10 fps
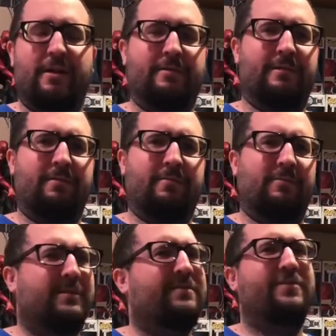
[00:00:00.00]
I was like,
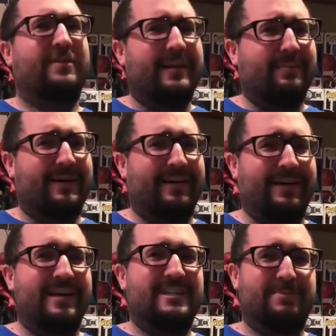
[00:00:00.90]
well, if you think about
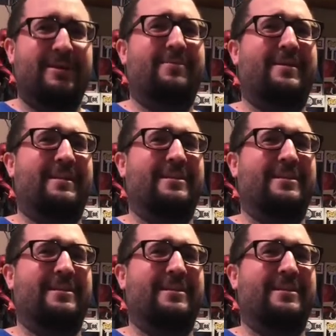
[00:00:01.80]
it, Spider-Man,